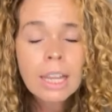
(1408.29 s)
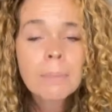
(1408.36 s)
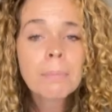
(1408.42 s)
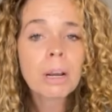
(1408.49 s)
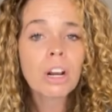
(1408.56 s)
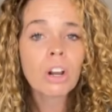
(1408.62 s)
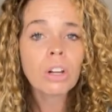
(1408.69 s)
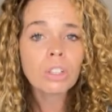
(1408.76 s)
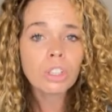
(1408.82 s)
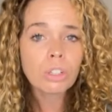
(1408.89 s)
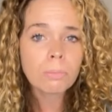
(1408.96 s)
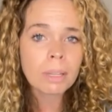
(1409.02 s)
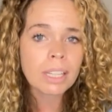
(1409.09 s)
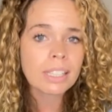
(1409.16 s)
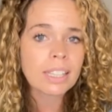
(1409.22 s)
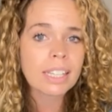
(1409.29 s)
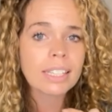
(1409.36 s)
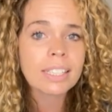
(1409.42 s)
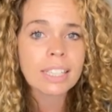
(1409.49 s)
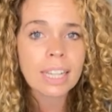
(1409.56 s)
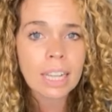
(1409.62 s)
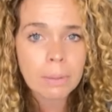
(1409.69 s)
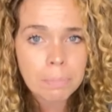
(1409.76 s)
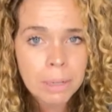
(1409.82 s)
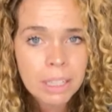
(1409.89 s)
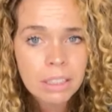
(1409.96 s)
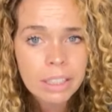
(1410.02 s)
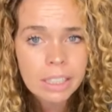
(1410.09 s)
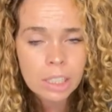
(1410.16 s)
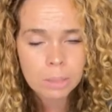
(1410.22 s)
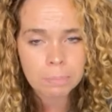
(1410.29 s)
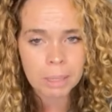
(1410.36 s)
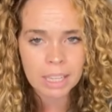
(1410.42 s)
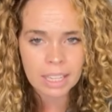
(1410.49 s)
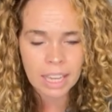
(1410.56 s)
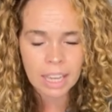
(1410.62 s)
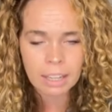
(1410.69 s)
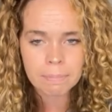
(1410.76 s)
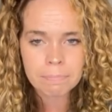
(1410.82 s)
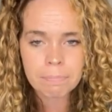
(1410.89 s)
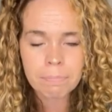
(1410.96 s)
But it also means that, typically speaking,